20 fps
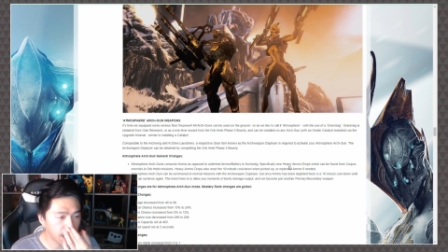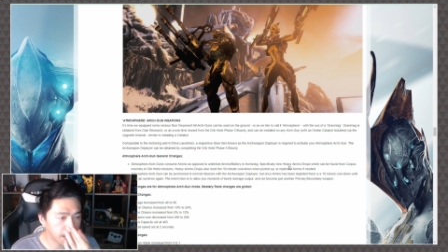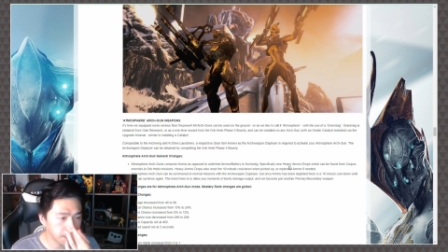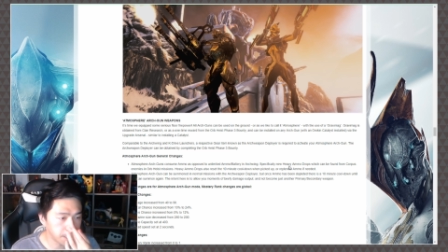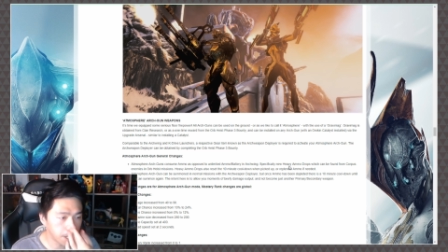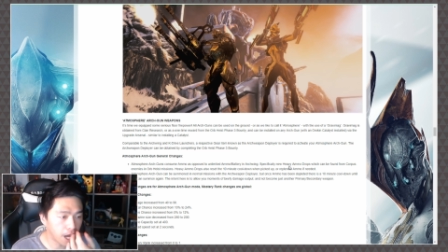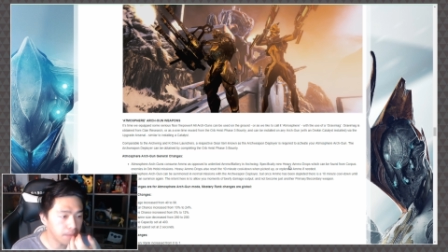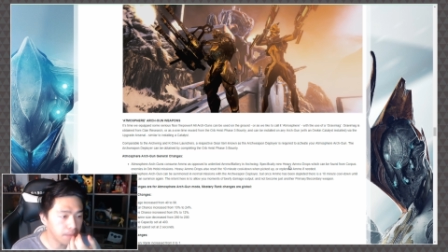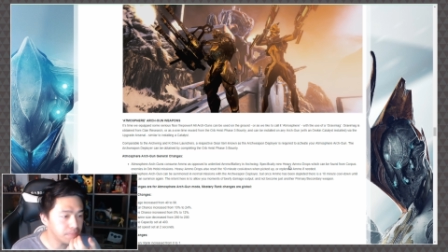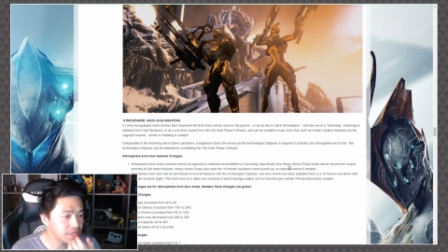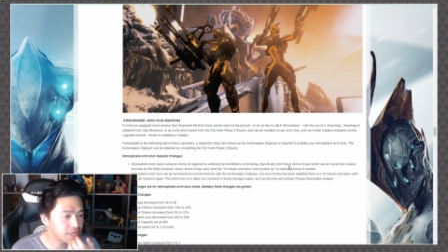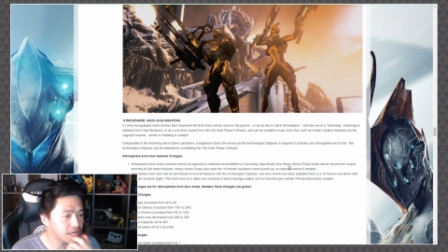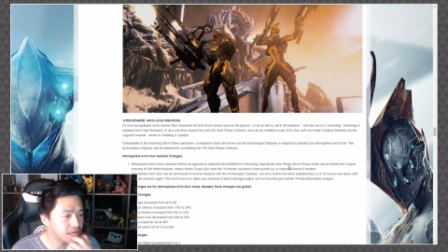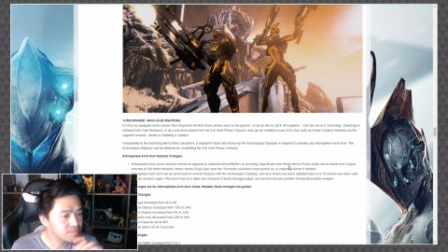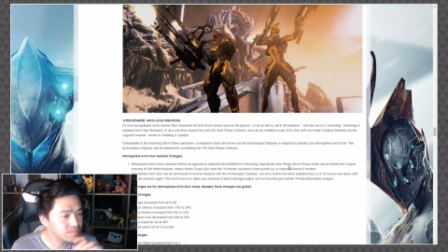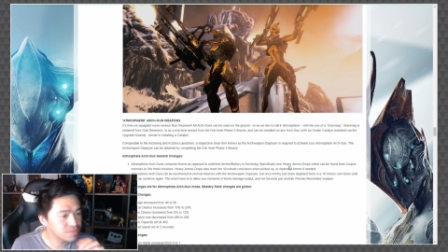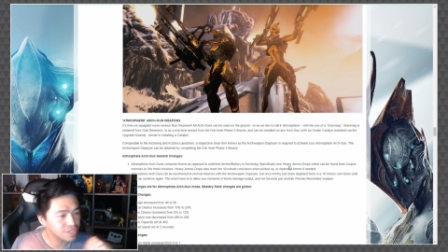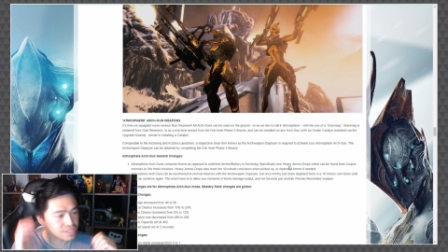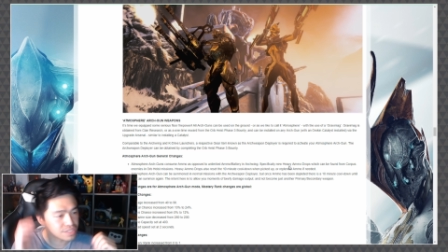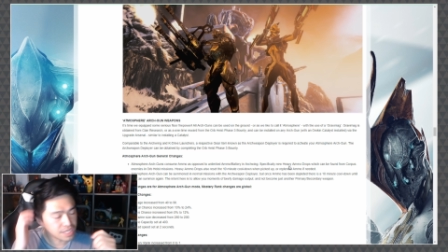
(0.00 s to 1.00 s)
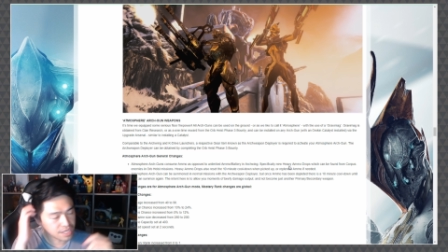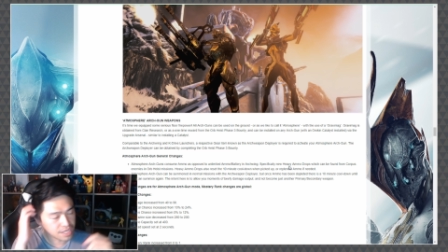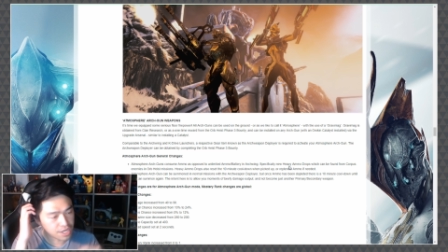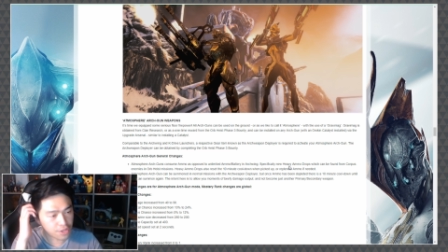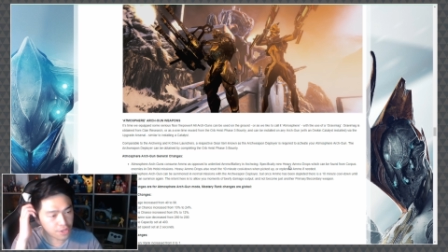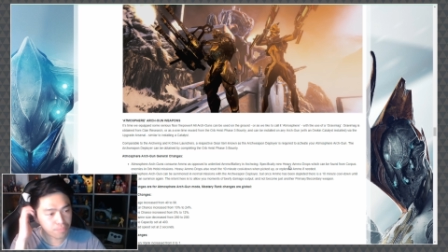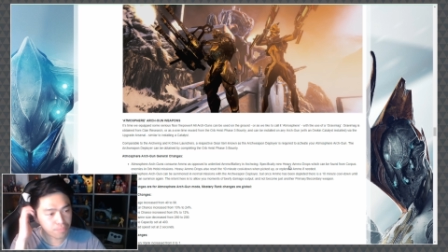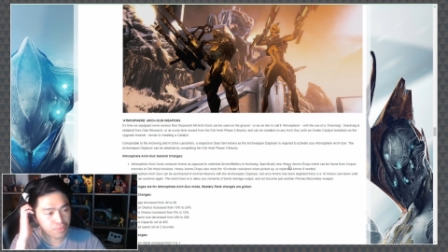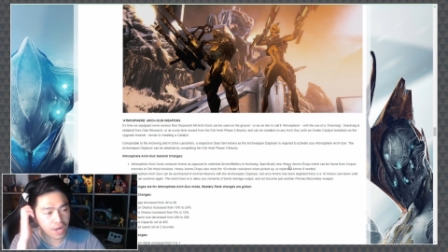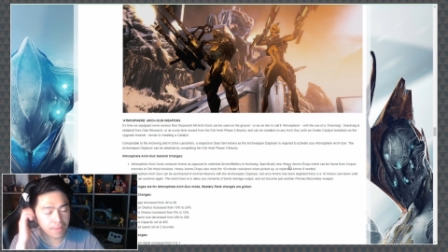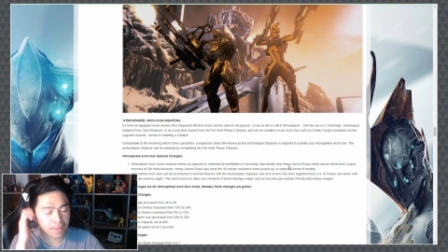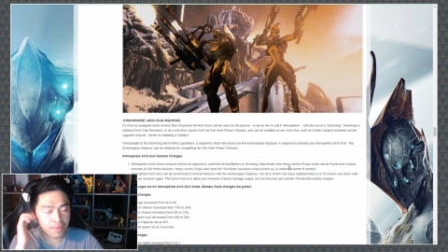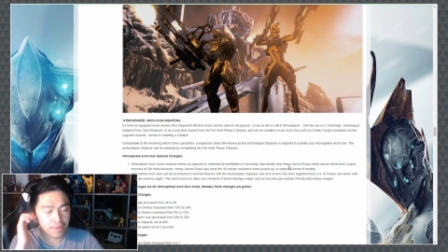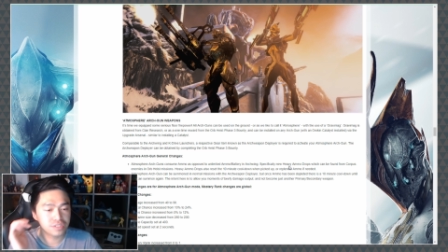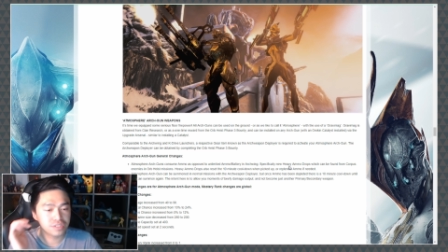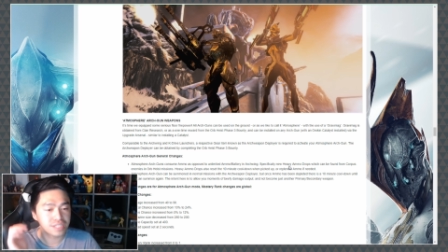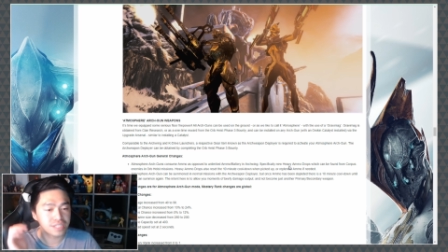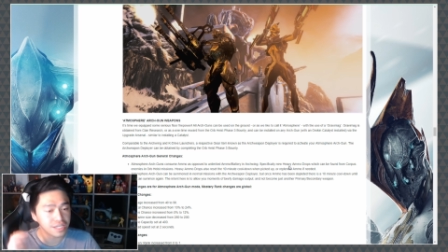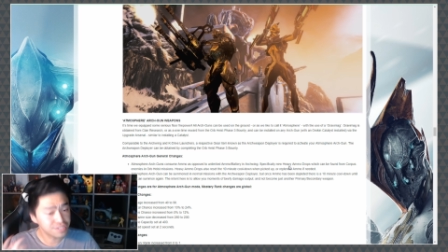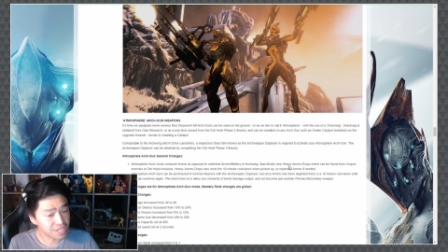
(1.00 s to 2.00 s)
and not become just another
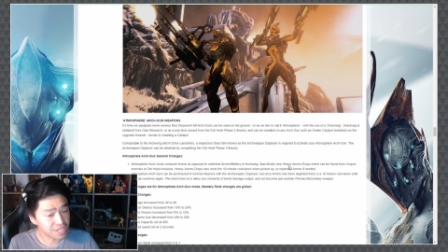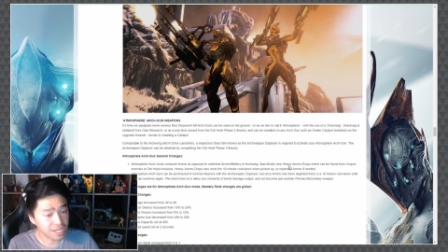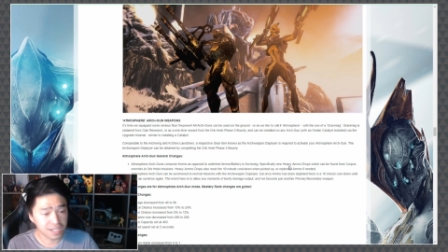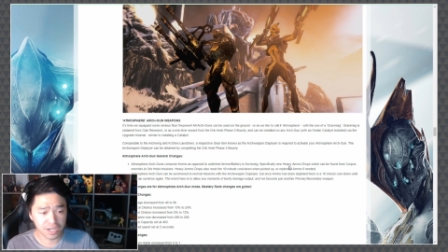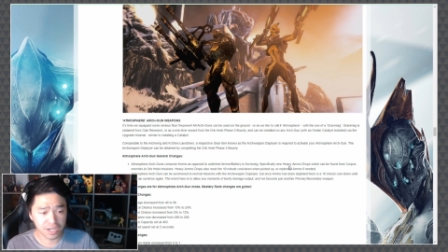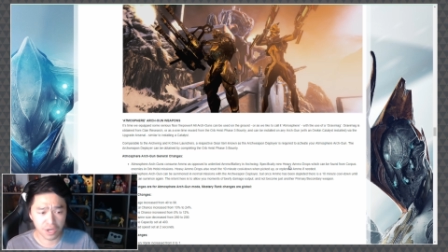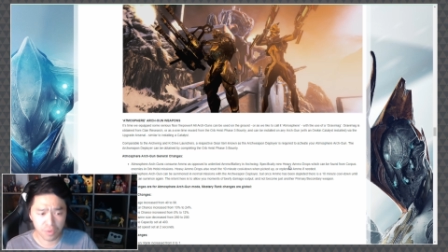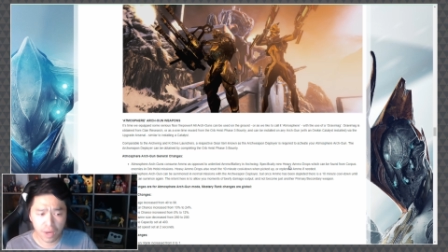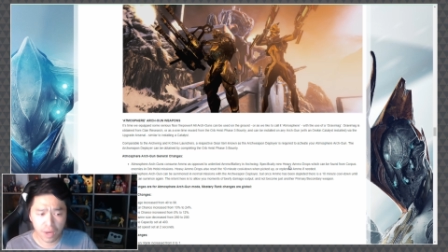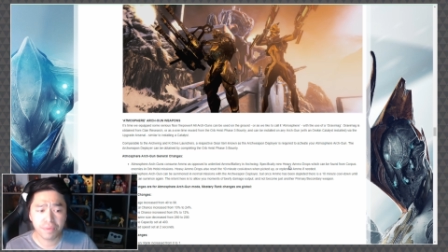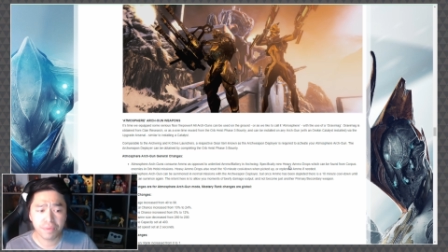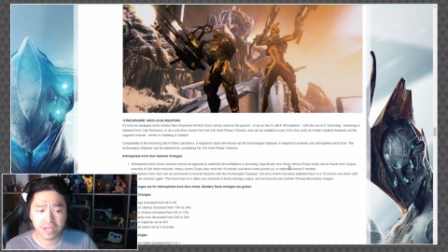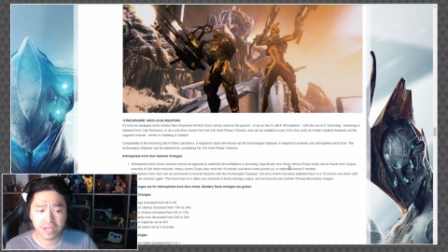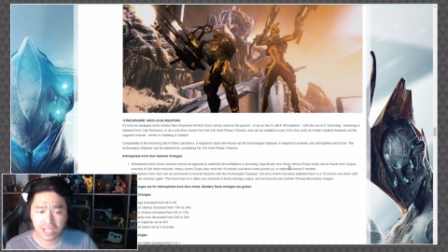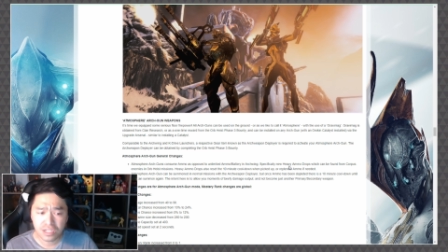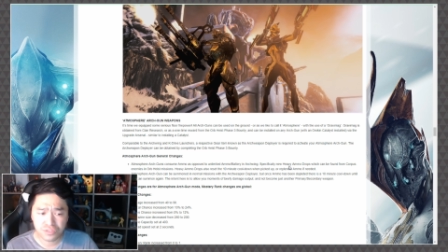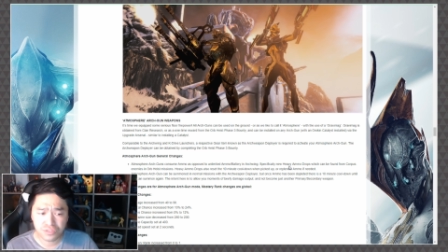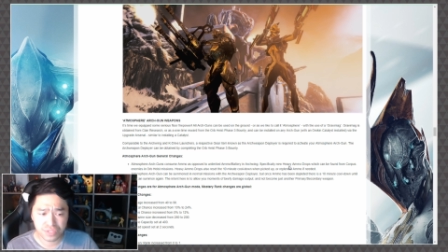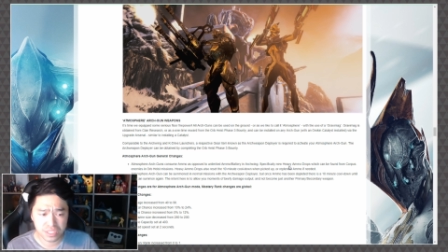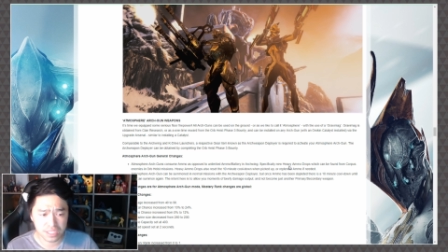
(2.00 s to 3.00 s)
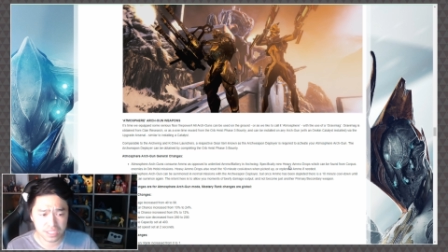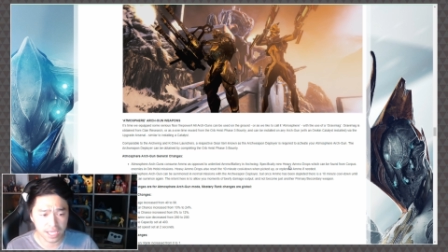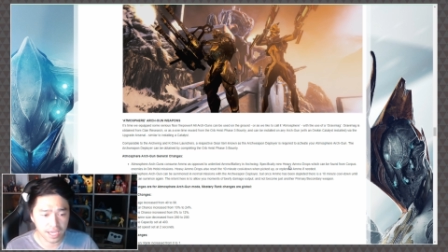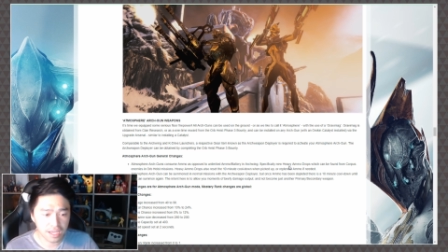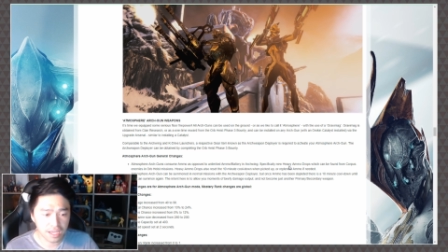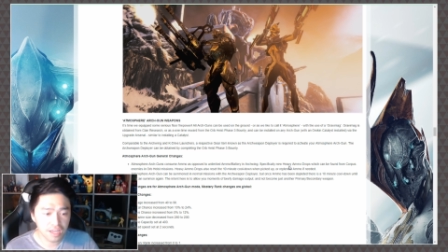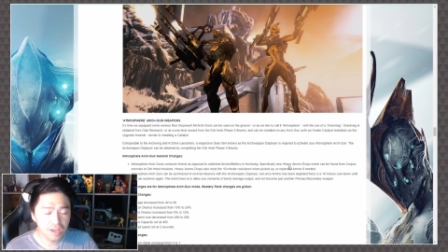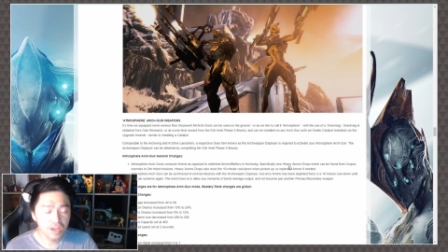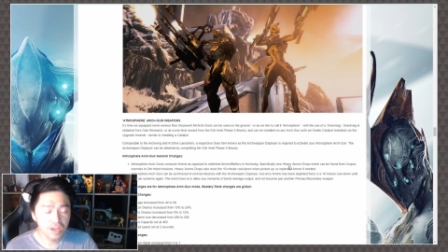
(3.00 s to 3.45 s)
primary slash secondary weapon. Interesting.